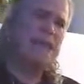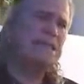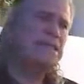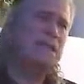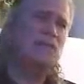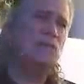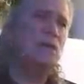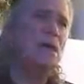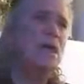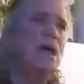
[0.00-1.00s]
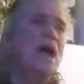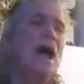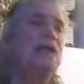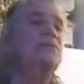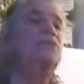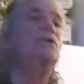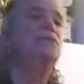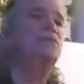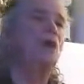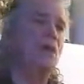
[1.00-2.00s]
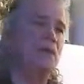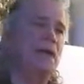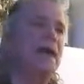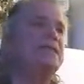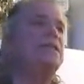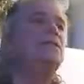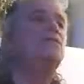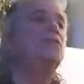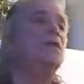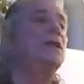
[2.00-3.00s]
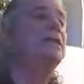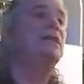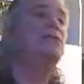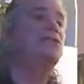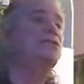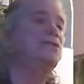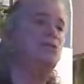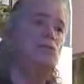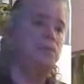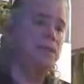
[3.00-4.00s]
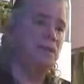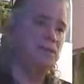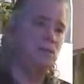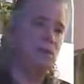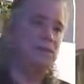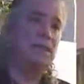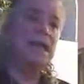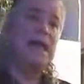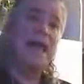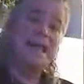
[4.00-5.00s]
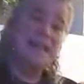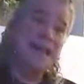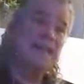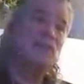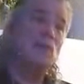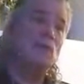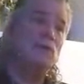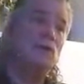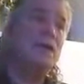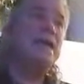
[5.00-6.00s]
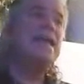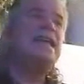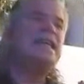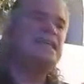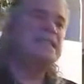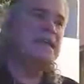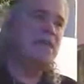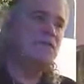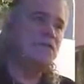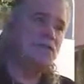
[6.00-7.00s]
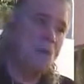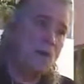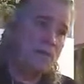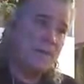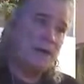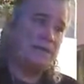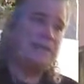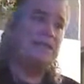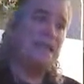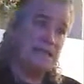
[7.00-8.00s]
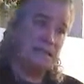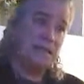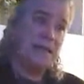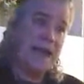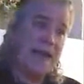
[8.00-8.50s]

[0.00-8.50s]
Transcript: And he said to her, I'm so sorry. I didn't realize how stupid this was. And then he told her he's never thought about it since it